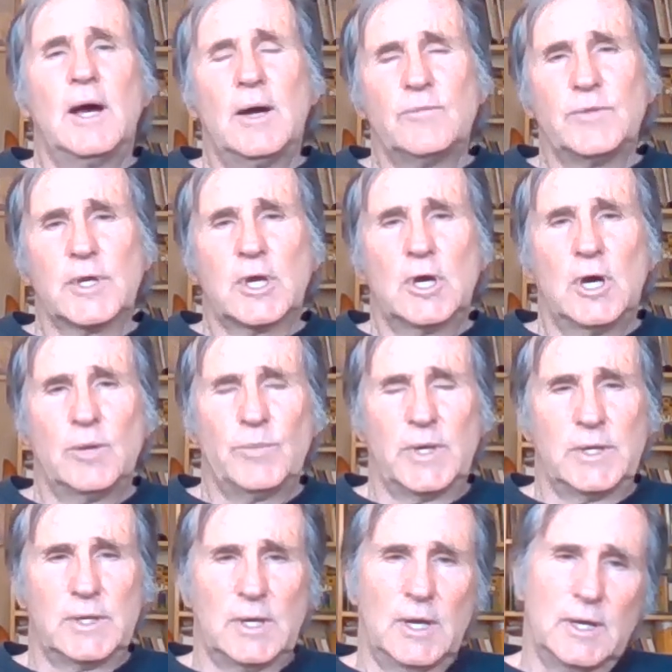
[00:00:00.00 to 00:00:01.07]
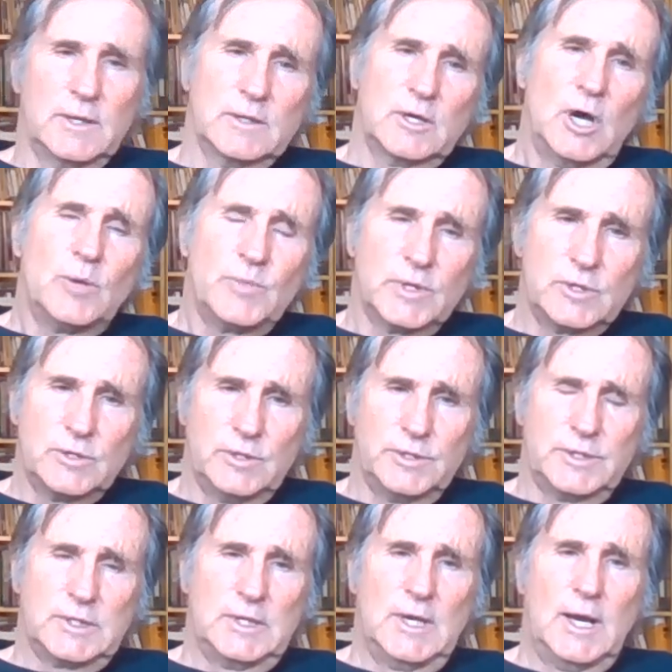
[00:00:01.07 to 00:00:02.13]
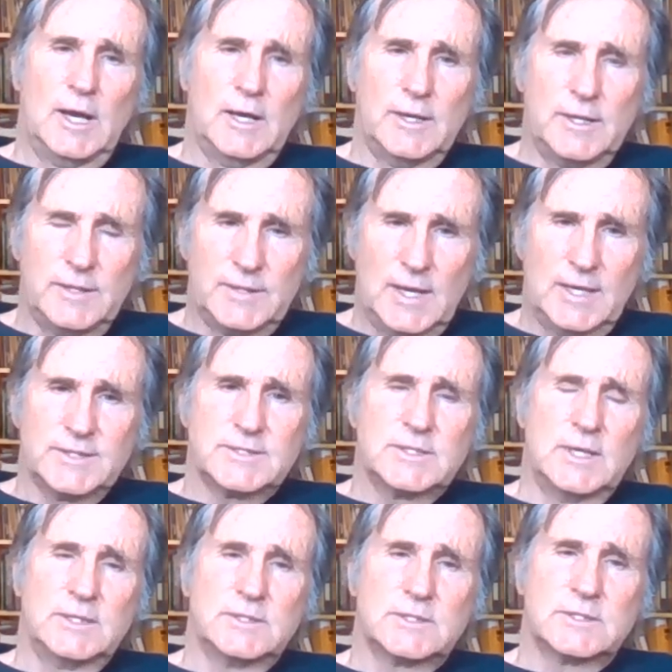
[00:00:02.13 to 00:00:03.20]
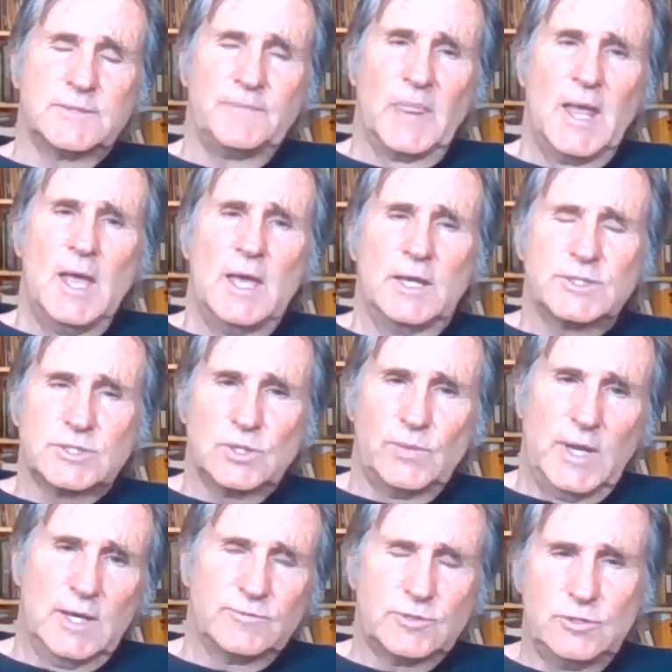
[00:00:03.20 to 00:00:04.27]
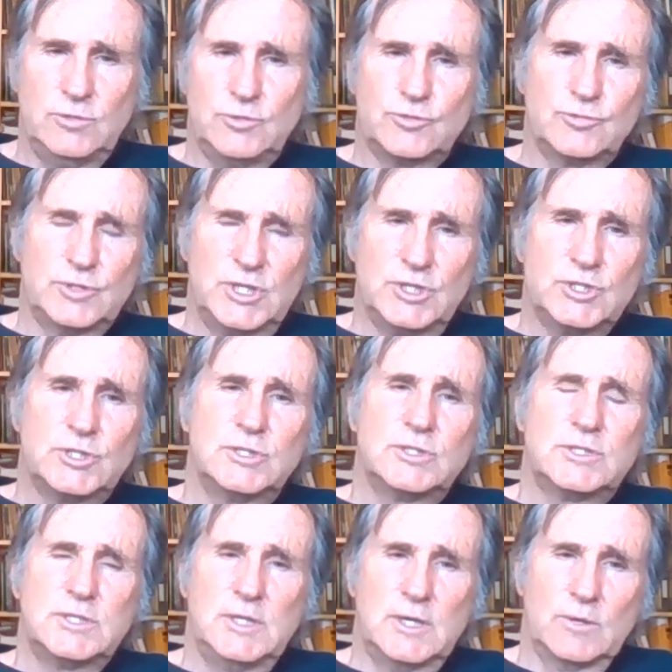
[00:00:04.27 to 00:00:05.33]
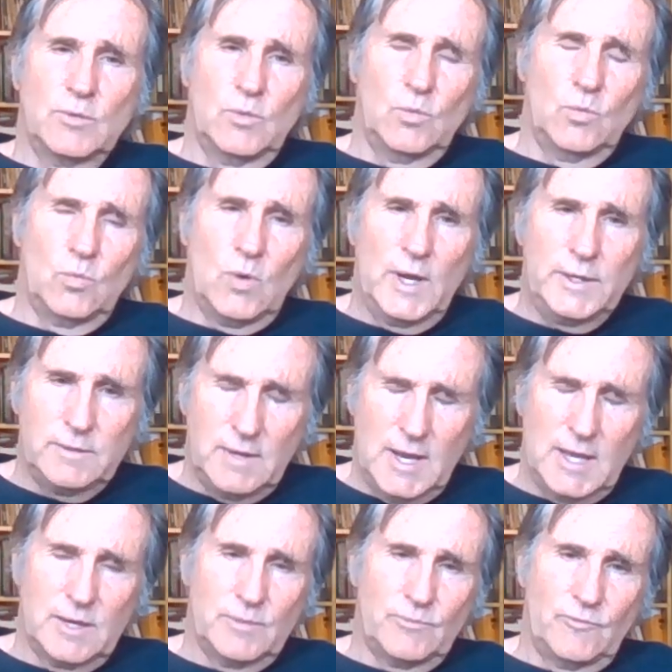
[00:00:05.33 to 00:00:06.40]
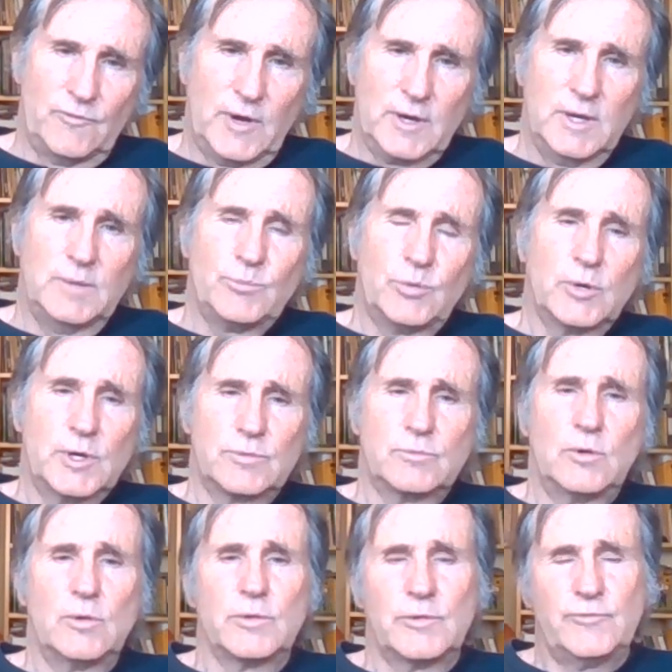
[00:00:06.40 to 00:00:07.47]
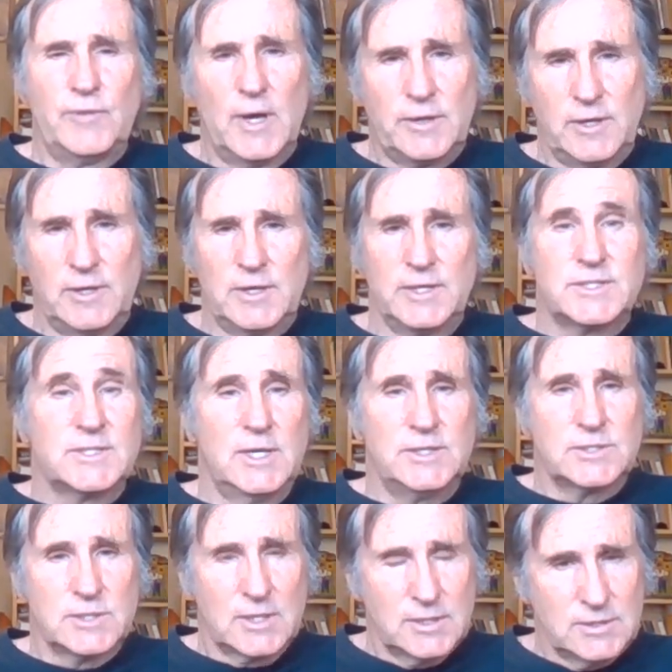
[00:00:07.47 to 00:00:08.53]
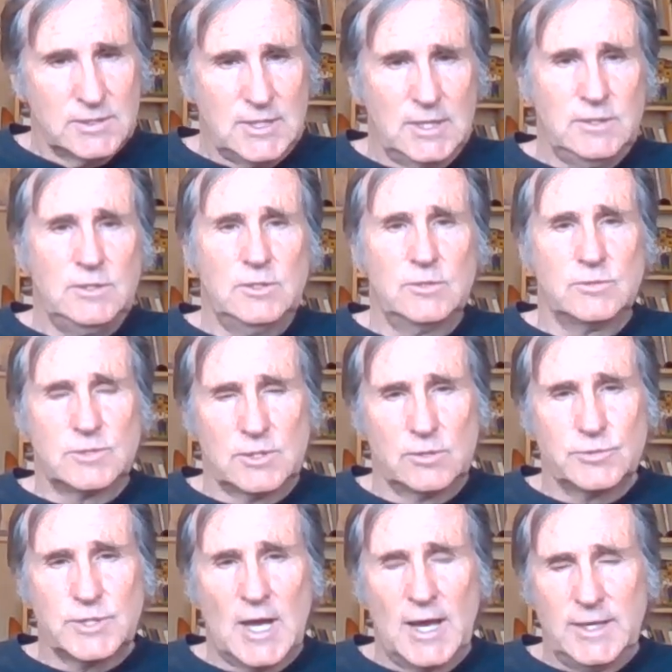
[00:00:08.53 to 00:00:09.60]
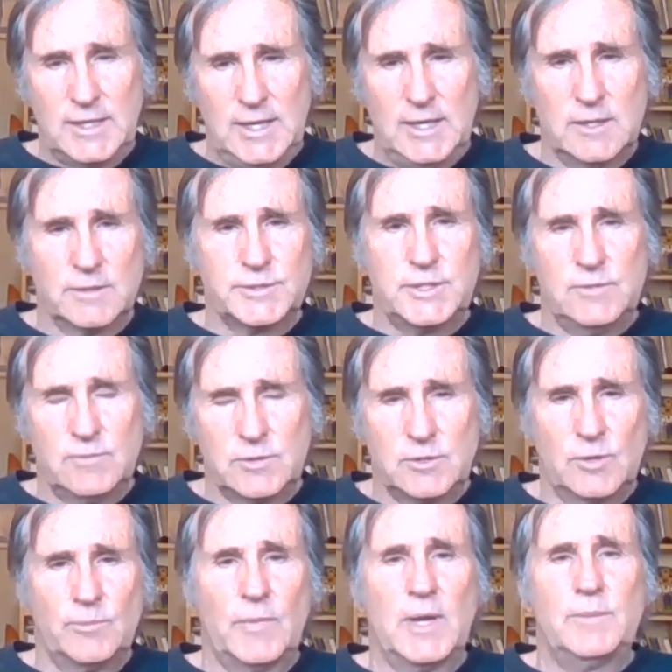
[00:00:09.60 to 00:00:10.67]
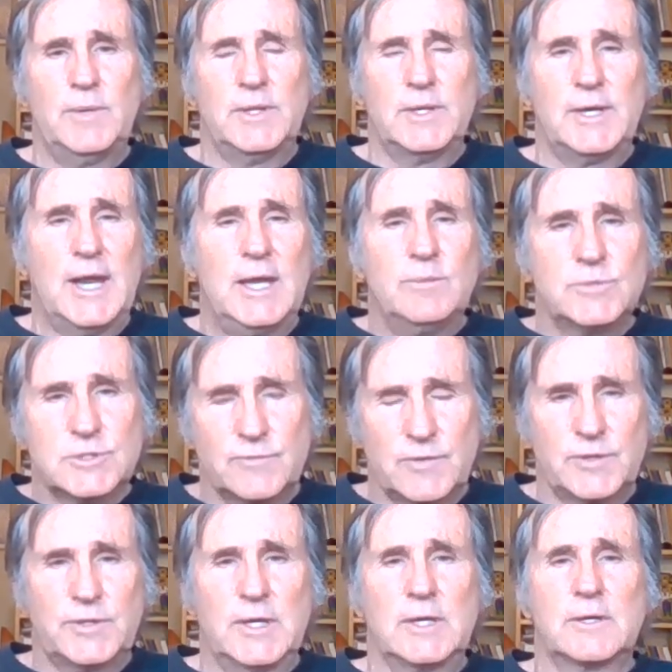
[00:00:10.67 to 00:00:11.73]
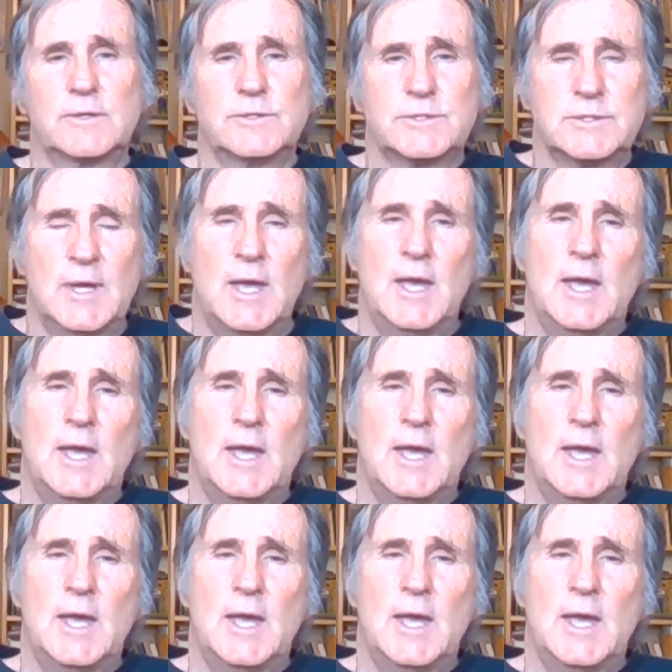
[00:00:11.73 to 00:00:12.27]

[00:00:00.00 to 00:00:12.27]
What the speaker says: of the common good in that sense. And so we have two traditions here. One had a very important role in the founding of the United States and continues those ideals, even though maybe the names of the thinkers